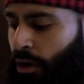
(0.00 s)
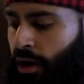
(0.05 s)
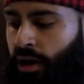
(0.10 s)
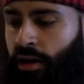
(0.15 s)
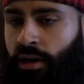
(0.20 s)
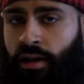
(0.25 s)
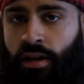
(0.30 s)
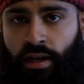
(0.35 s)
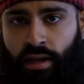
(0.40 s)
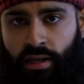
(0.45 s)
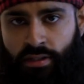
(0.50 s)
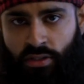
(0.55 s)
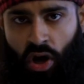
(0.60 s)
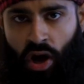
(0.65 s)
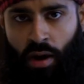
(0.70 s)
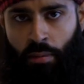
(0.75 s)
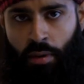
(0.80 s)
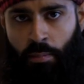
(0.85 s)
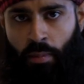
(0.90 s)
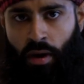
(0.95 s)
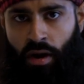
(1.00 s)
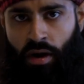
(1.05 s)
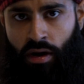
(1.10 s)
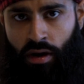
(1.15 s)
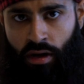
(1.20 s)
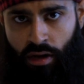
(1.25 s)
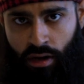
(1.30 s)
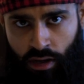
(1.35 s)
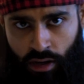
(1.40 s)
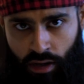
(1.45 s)
in is almond
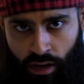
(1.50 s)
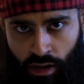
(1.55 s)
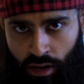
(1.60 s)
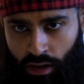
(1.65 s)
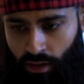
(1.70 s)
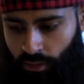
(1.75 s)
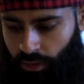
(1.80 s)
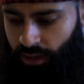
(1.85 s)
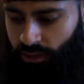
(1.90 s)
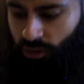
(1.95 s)
butter, right?